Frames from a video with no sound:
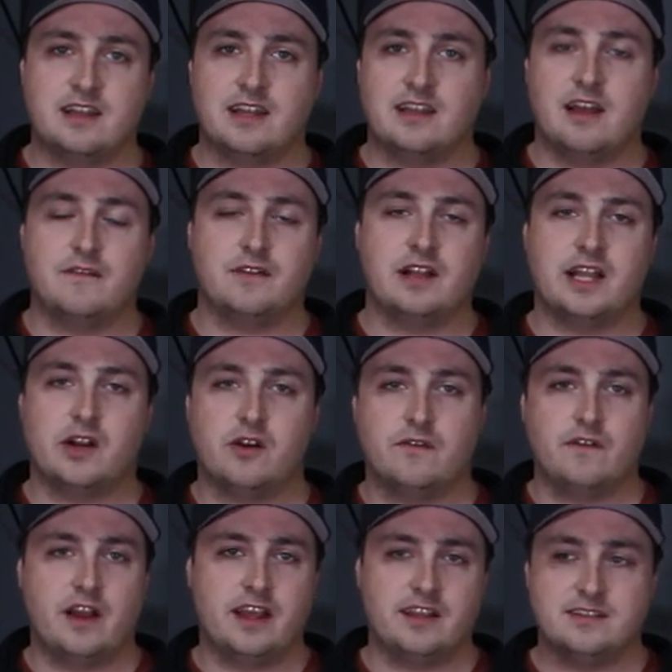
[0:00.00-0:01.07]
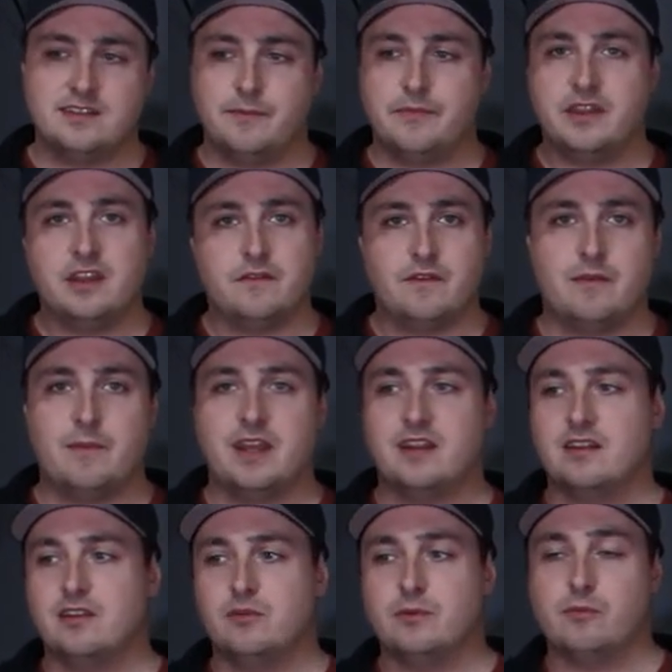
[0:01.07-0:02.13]
and I love clarifying something if I
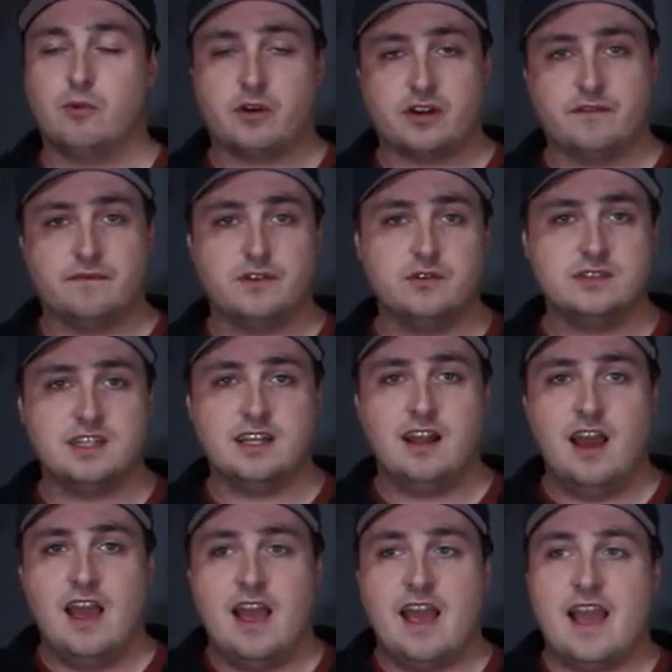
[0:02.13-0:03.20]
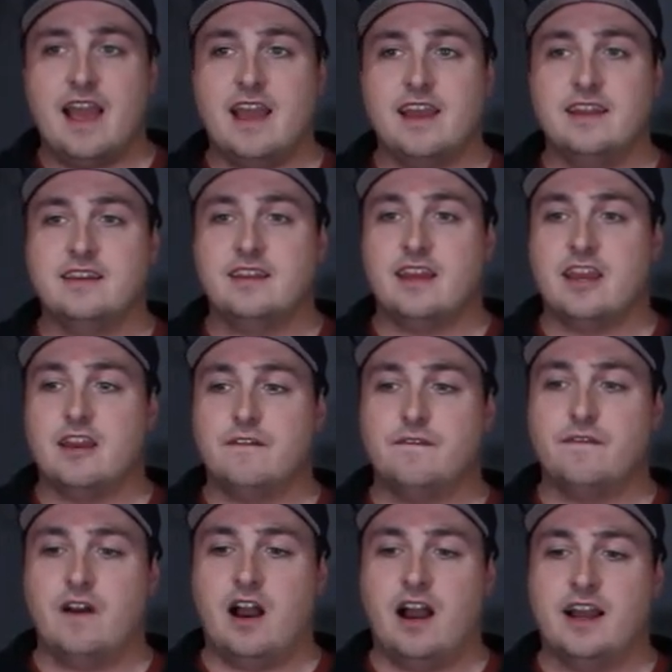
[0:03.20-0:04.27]
made it a little bit more confusing. And
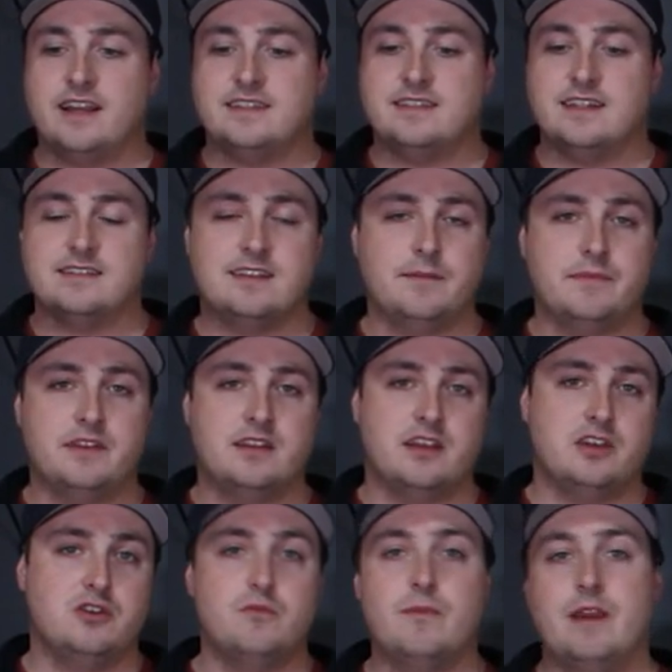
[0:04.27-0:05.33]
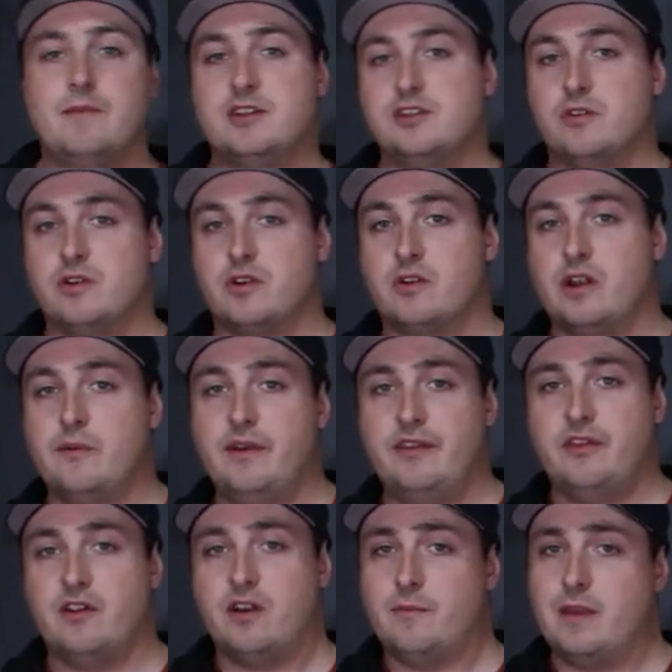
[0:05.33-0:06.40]
if I said something that you maybe don't agree
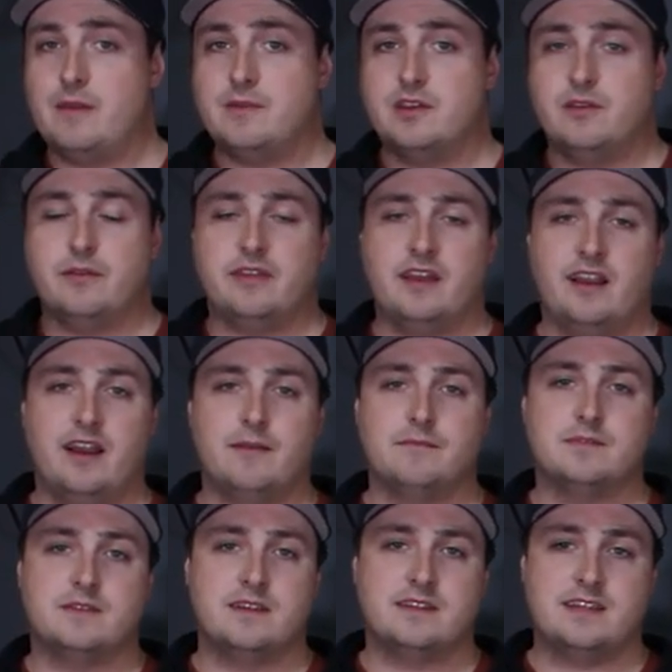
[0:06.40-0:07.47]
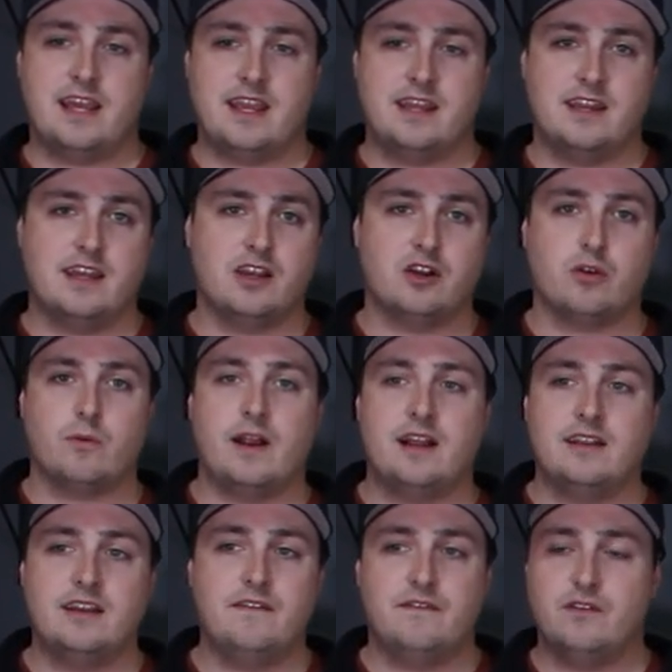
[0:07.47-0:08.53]
with, or maybe you think I'm saying
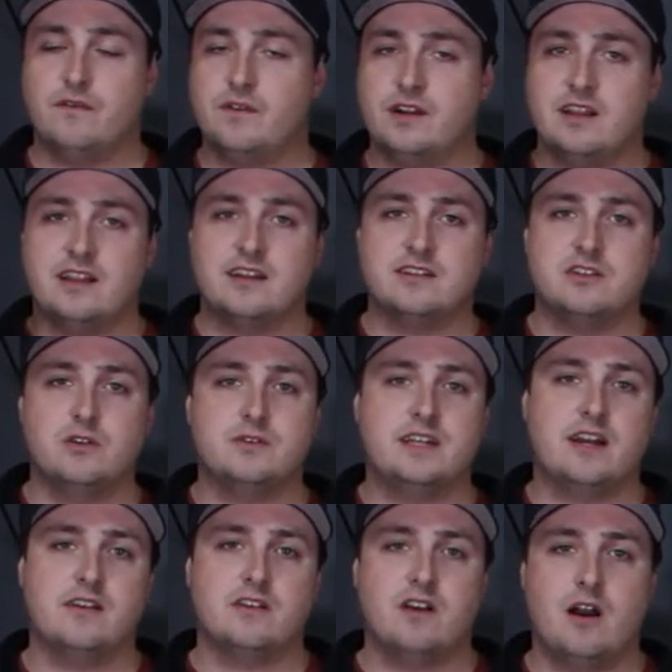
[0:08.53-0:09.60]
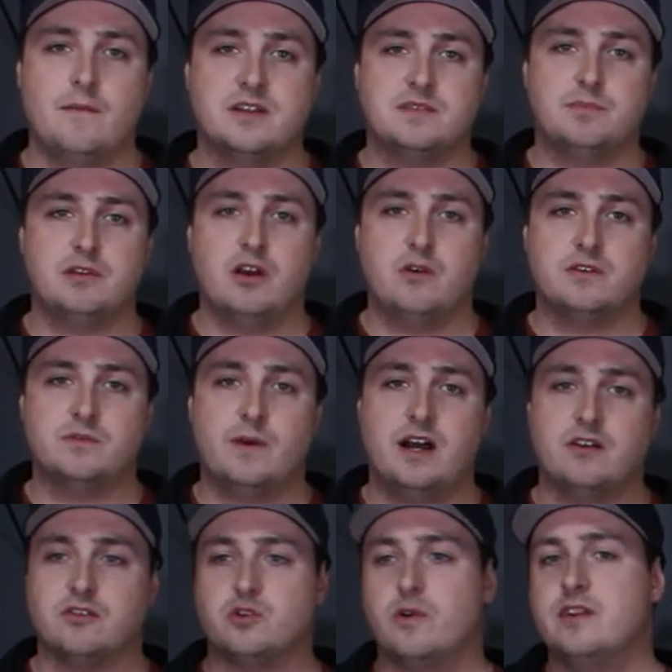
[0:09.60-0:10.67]
incorrectly, feel free to let us know down in the comments below as
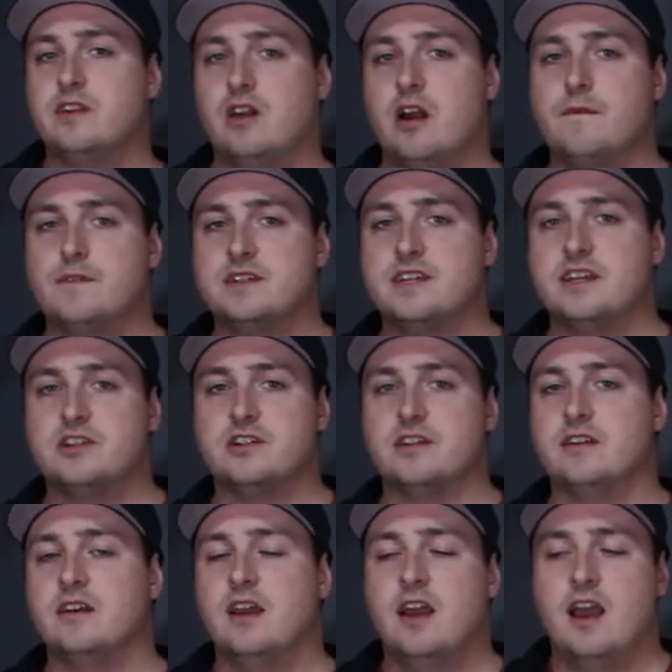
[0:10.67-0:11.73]
well. Join the conversation.